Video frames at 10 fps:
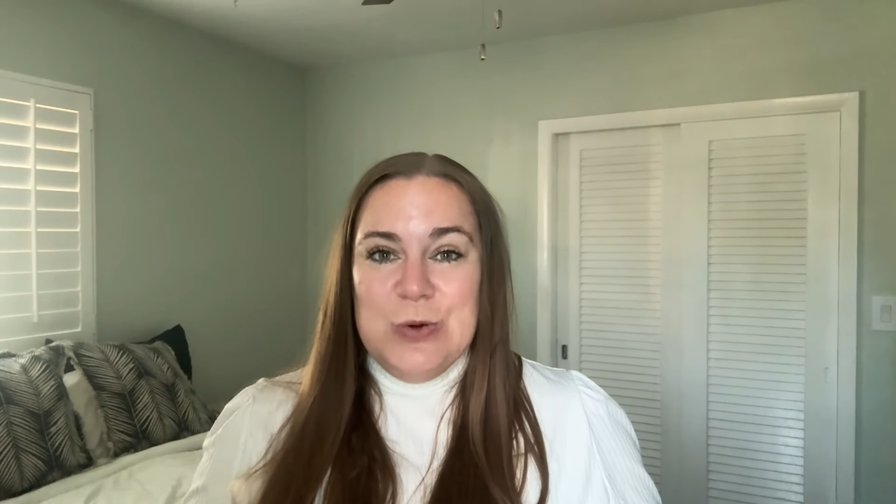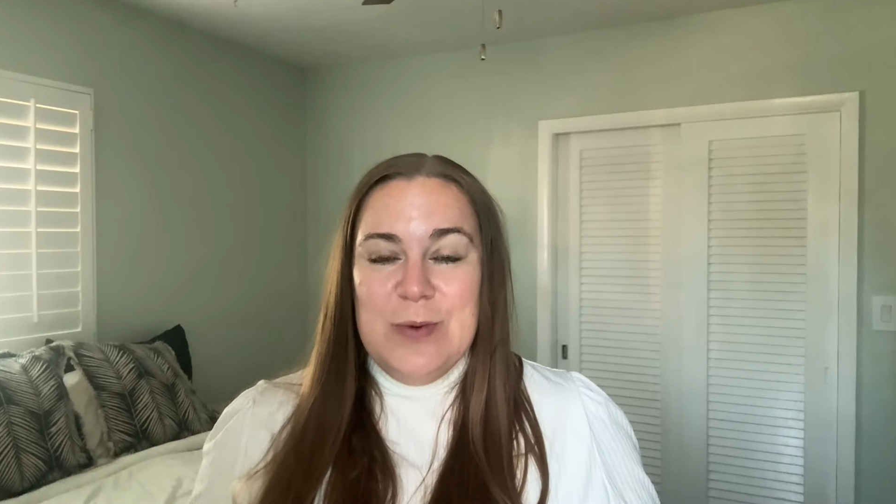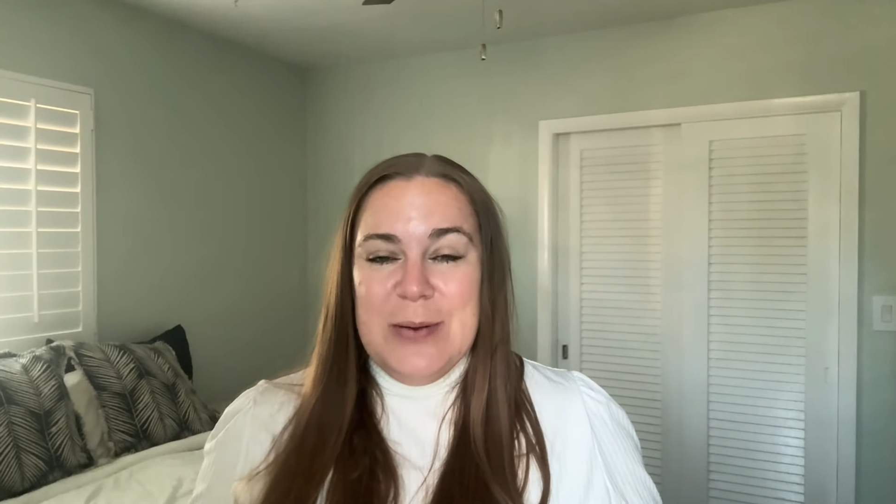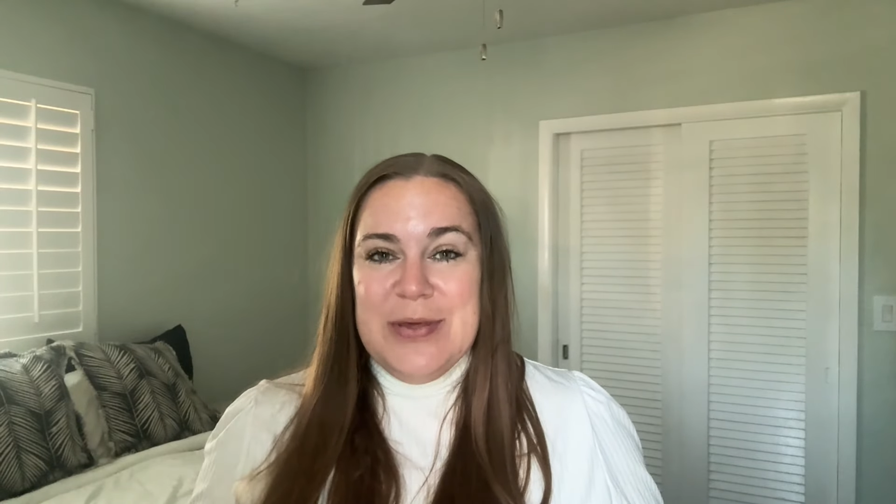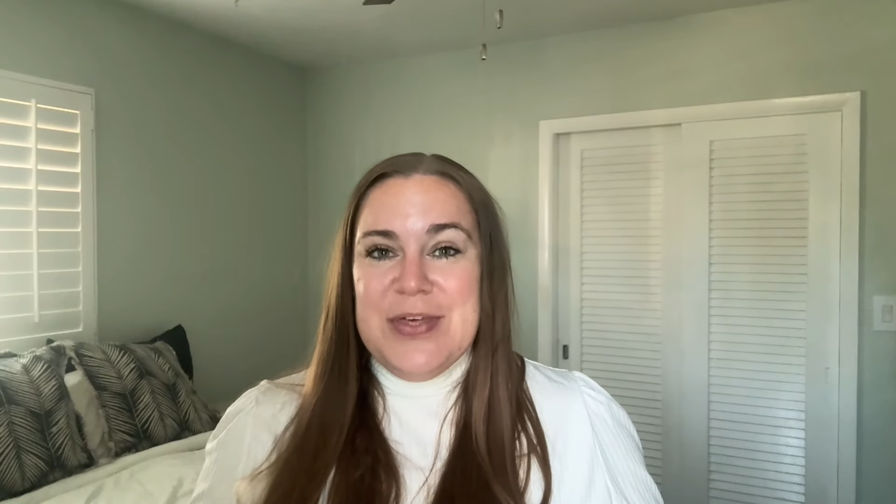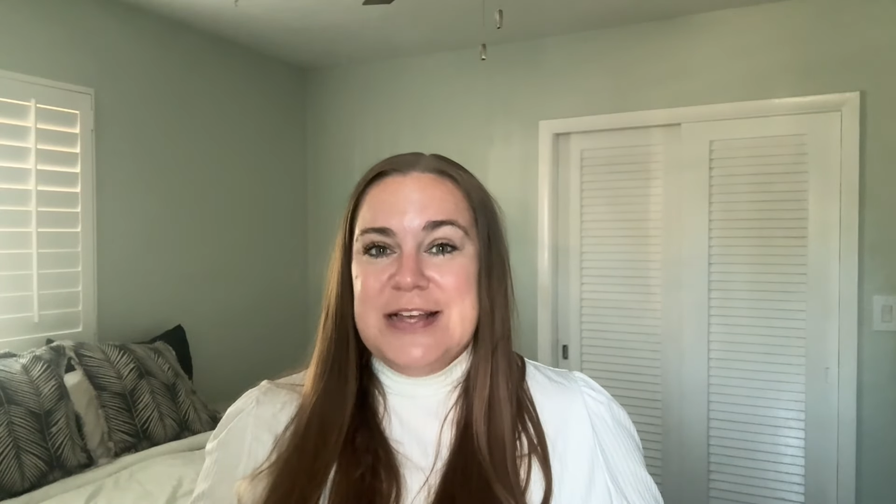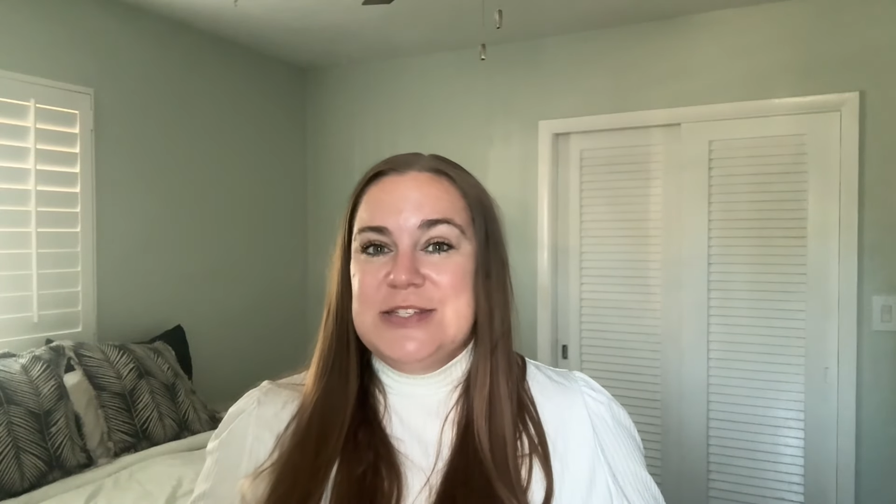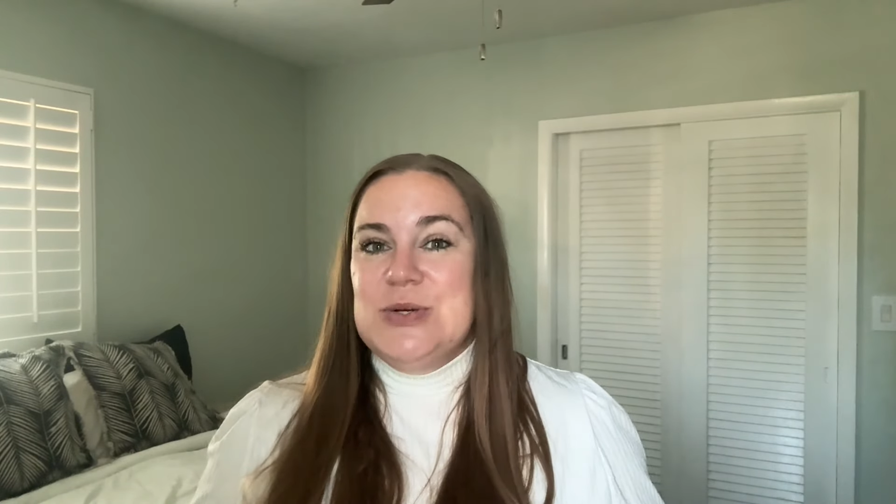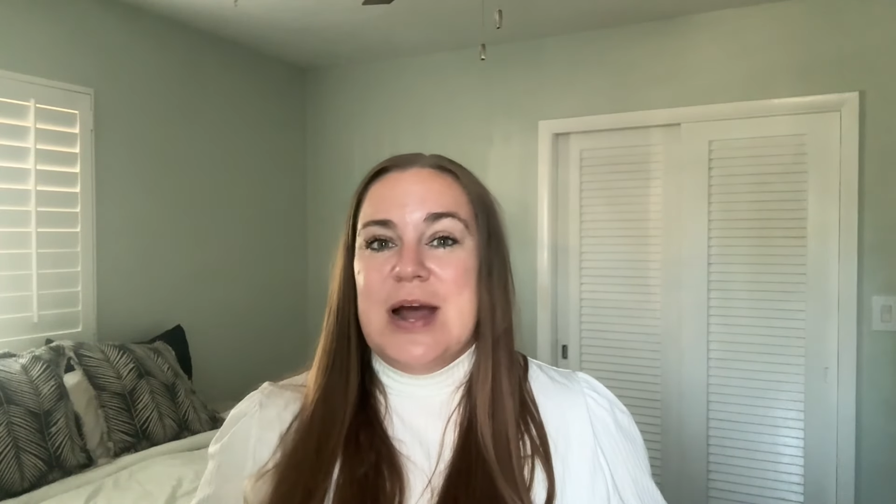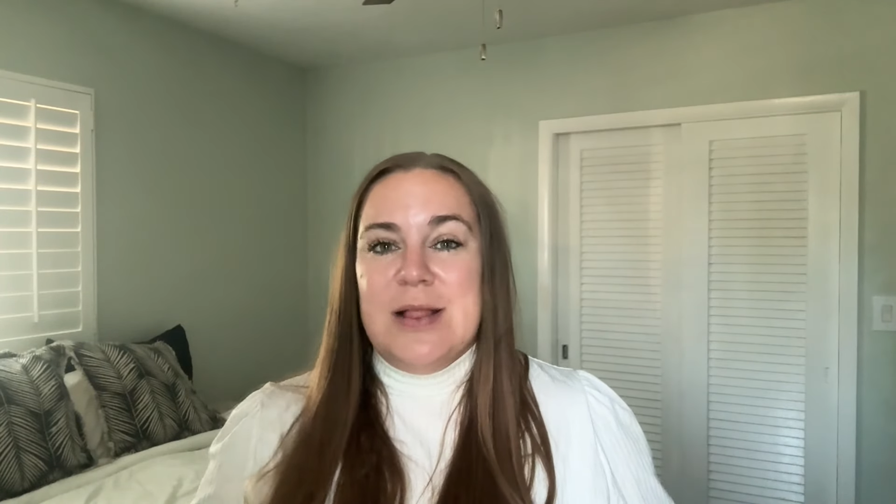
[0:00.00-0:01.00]
went with us
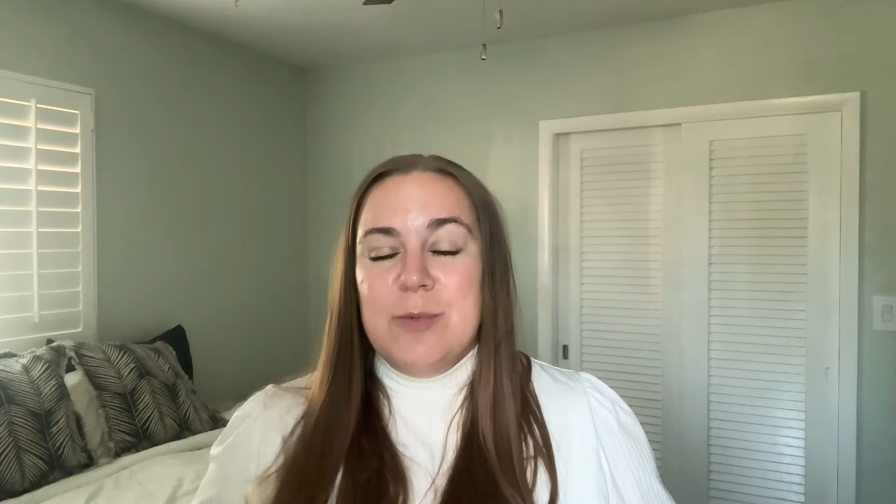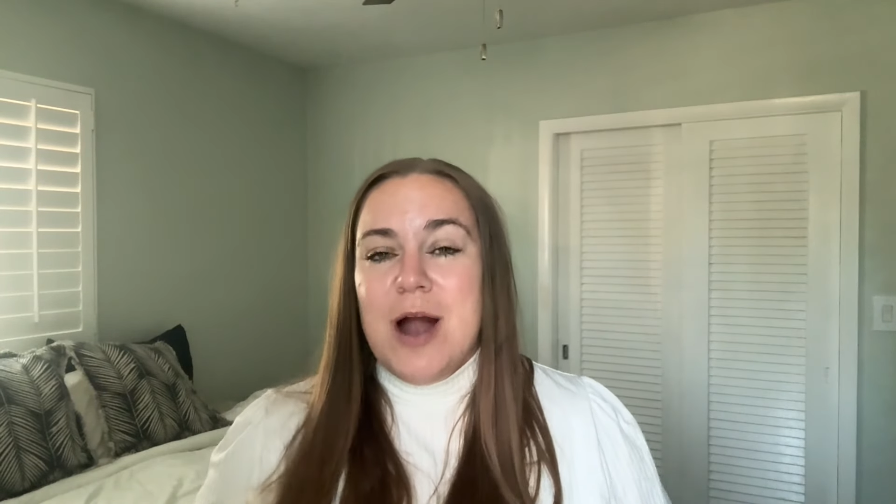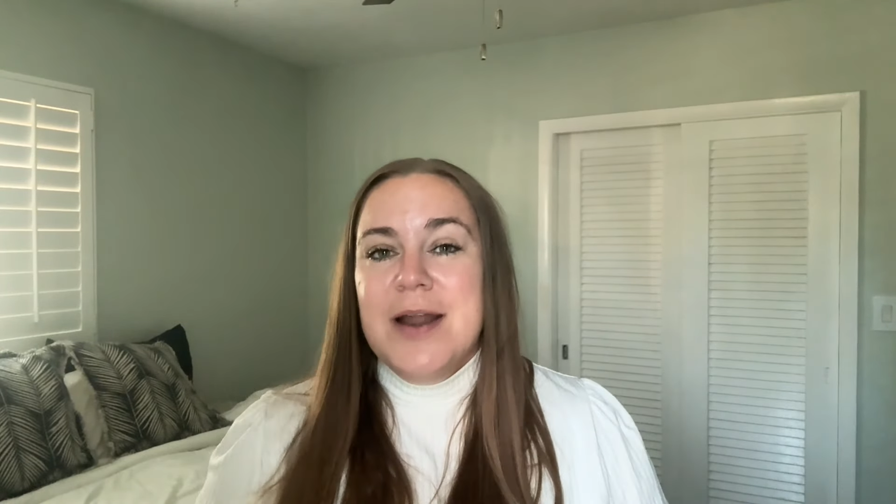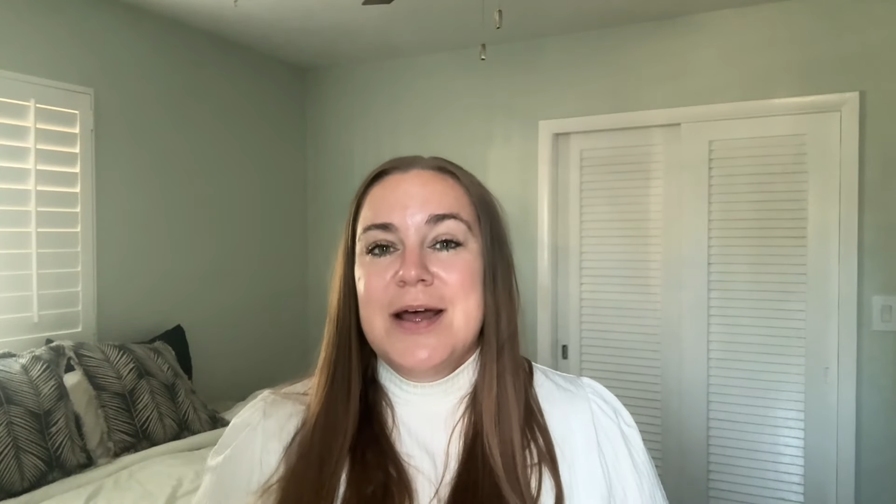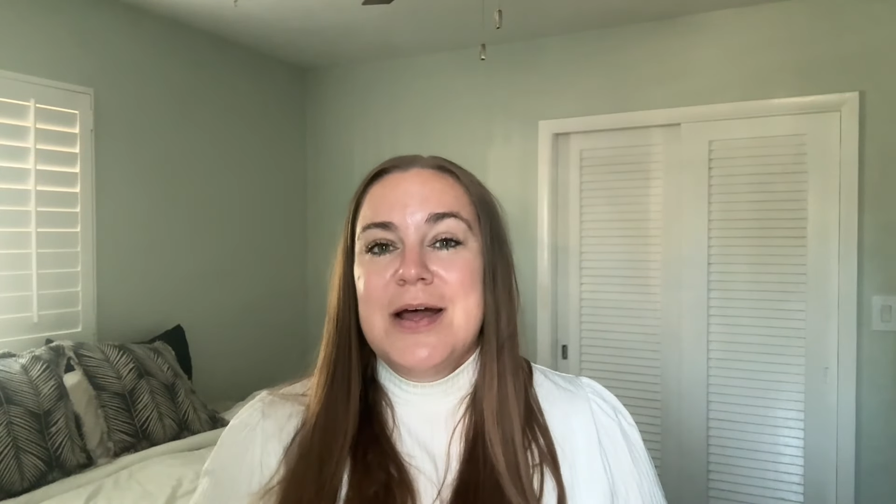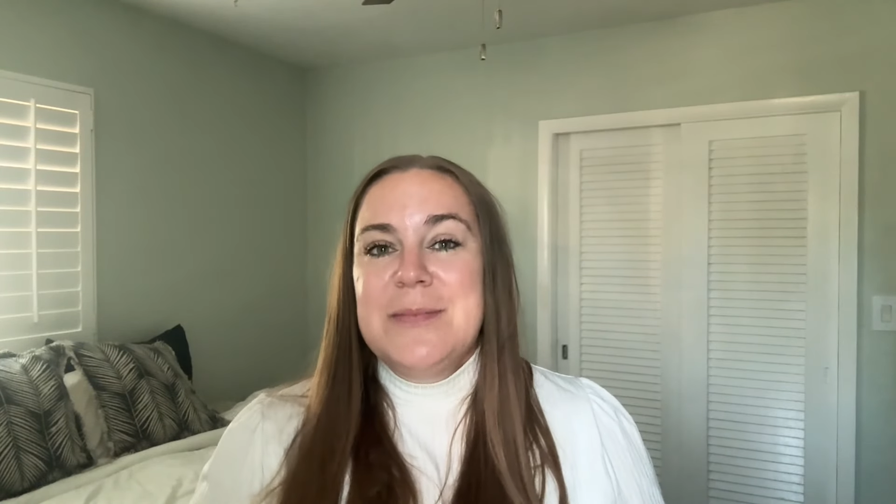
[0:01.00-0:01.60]
to Islamorada,